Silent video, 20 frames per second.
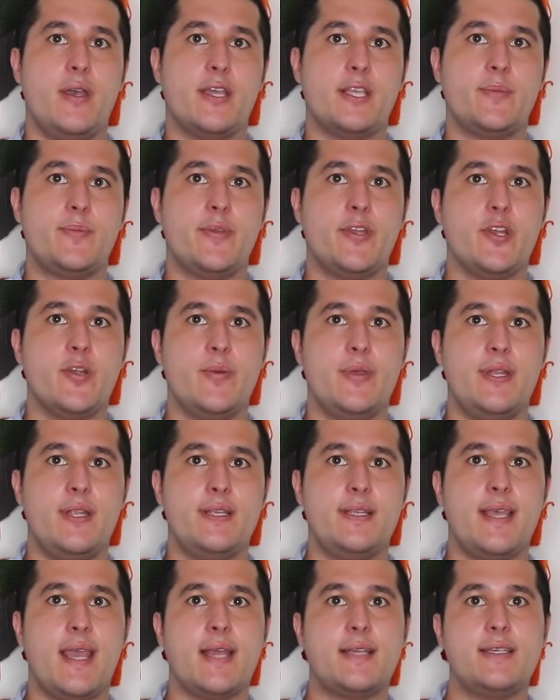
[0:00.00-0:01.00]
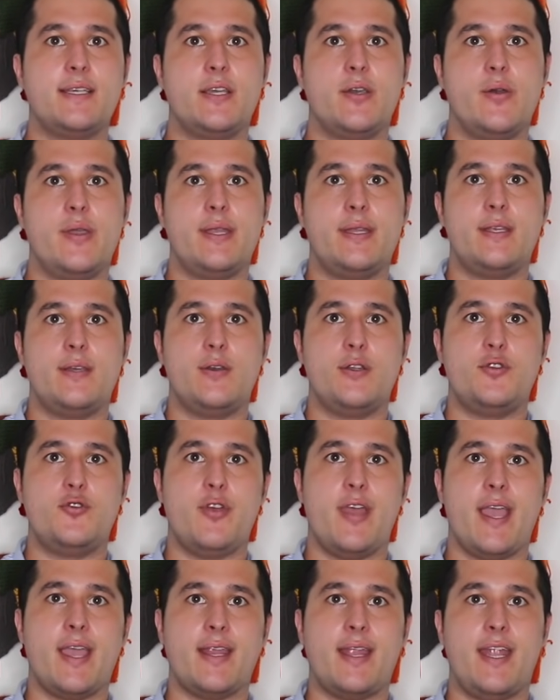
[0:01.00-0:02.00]
experiment is actually going to
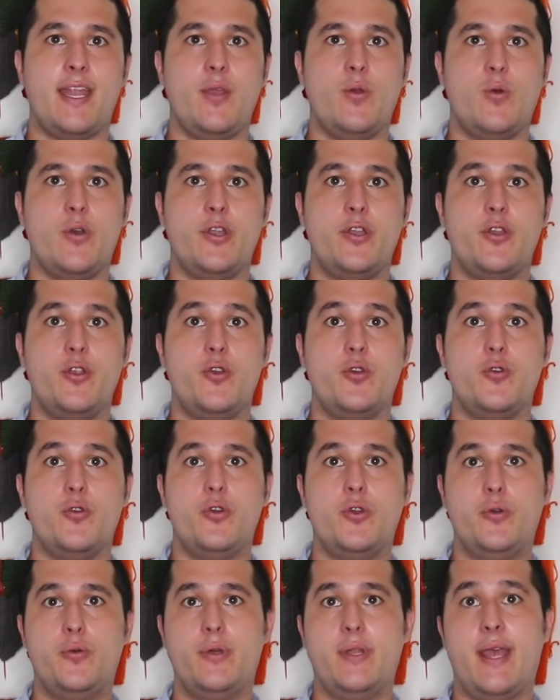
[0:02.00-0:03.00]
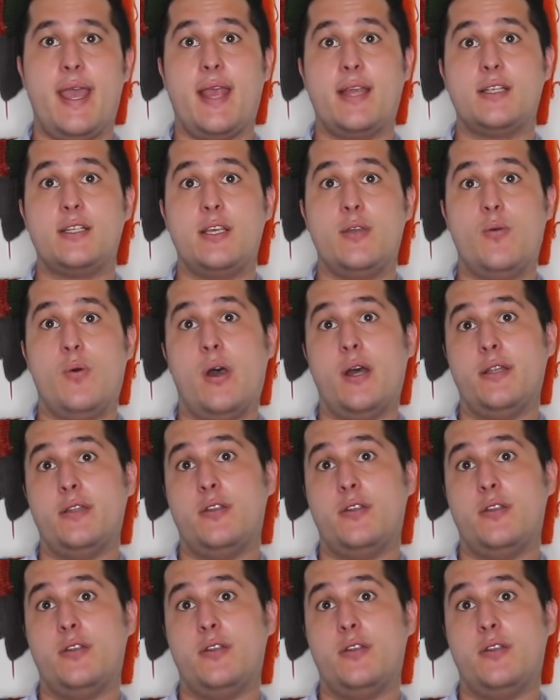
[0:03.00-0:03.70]
attract anyone new who would actually want